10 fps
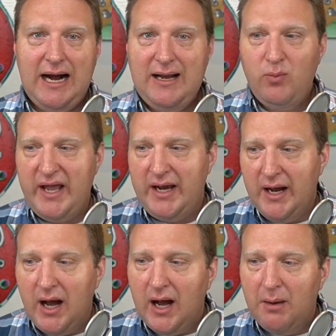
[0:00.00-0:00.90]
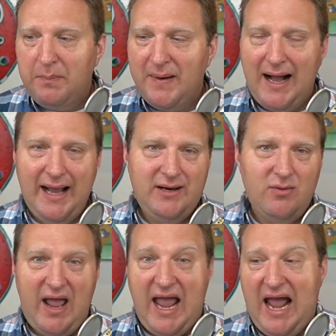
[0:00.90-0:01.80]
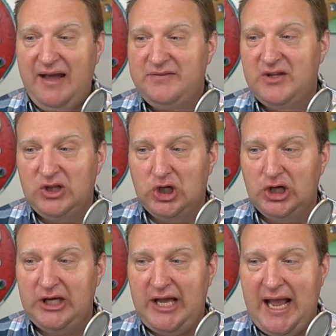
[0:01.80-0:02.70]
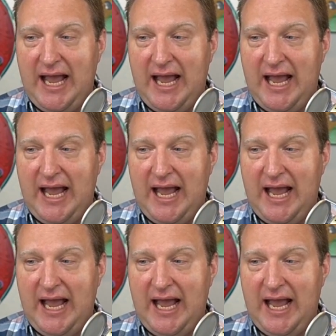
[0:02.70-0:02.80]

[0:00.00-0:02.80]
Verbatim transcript: I wake up I don't have to look